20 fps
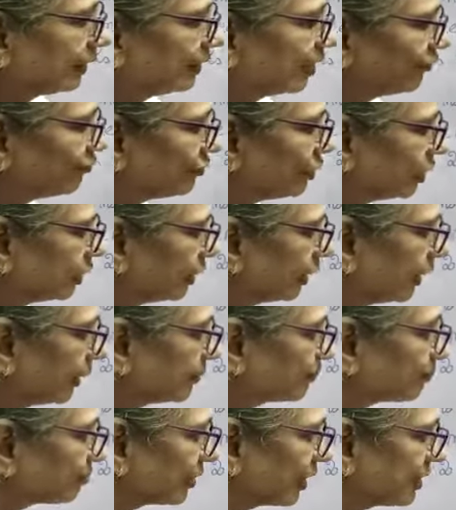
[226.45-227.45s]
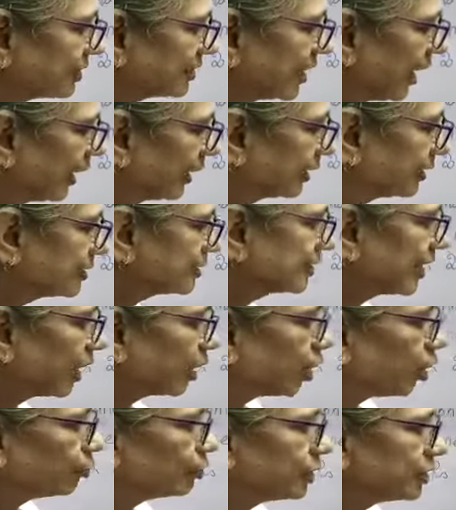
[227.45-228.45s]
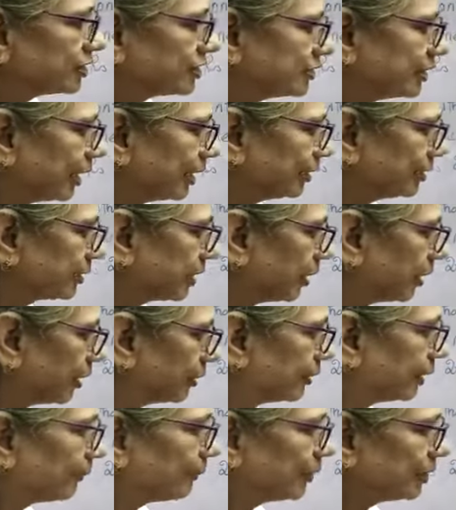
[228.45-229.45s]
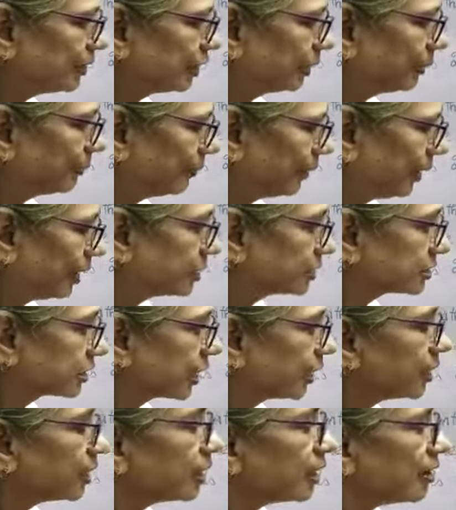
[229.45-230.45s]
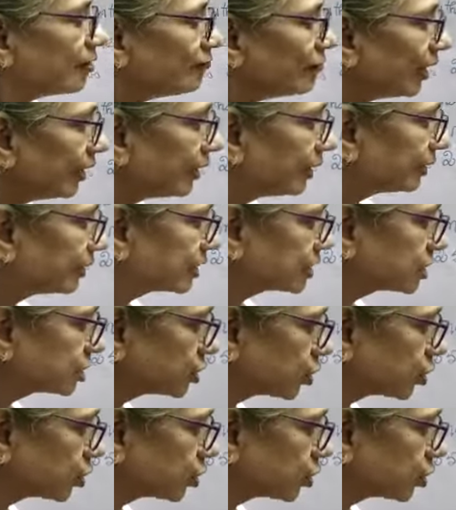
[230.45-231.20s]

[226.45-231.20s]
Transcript: Definitely, salaries account is debited means when it is